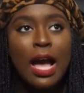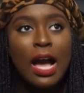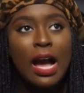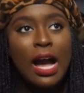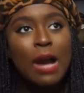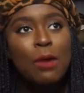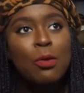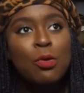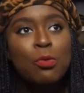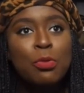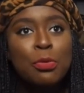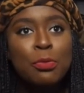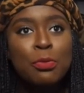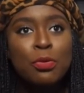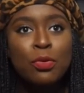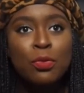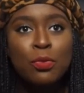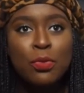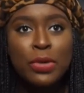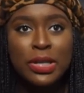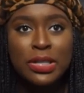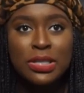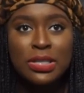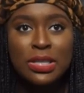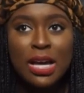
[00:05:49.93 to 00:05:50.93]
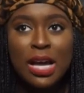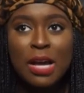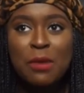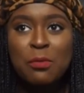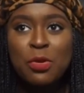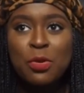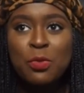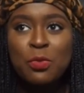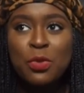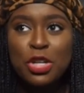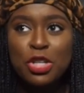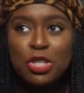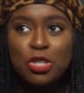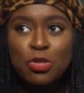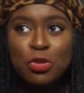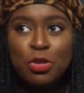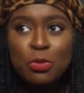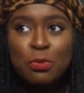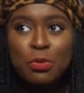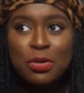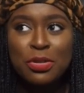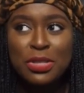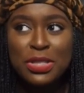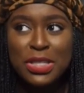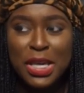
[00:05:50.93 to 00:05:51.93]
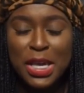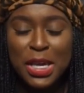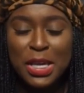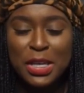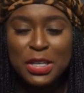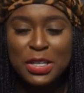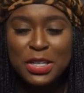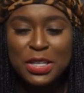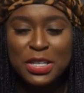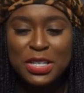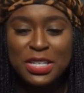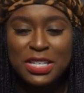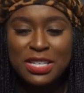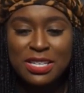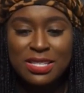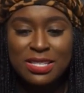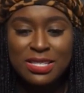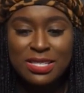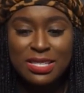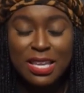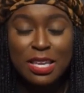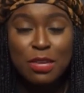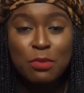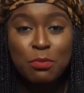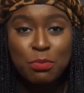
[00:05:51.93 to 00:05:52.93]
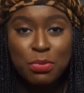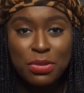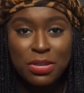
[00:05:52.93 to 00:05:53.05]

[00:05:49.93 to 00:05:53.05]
I remember one time we went to a botanica in St.